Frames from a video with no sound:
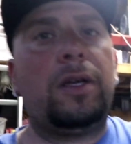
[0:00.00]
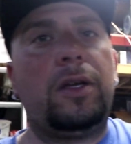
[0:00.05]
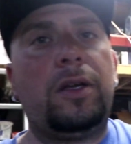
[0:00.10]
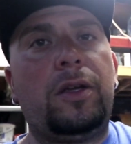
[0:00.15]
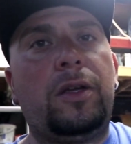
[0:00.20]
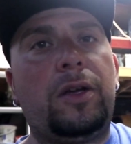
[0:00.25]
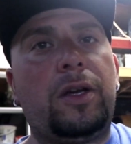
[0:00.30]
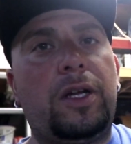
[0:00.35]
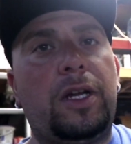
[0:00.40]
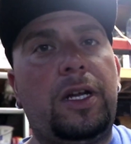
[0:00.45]

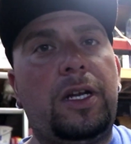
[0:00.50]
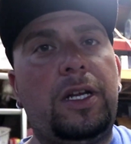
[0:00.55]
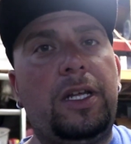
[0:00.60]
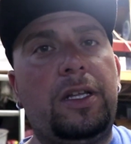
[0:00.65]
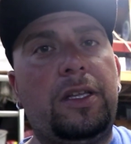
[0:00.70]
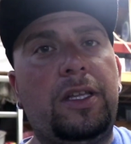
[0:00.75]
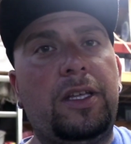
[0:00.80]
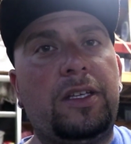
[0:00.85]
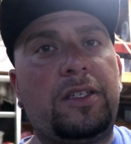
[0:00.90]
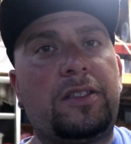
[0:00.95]
you're gonna
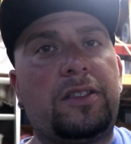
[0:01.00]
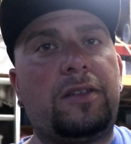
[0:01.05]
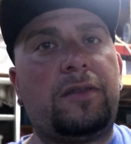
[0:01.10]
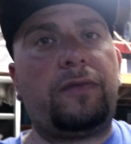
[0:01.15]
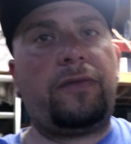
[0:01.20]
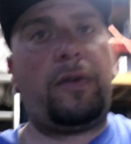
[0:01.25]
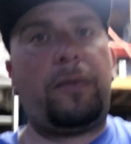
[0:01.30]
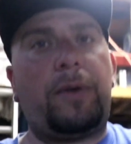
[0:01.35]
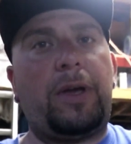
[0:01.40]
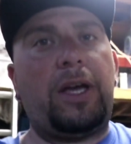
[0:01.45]
need this
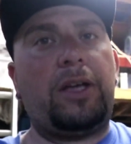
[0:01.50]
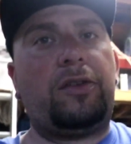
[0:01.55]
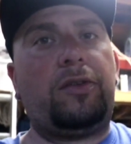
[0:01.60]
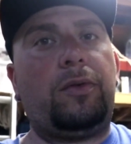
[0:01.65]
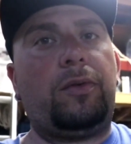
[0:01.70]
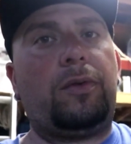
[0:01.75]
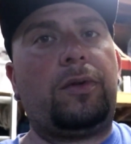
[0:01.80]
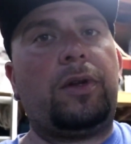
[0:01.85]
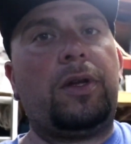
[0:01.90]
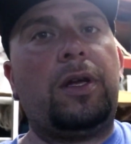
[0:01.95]
from
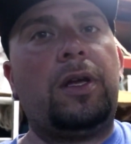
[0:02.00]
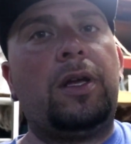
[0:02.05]
K-Tune.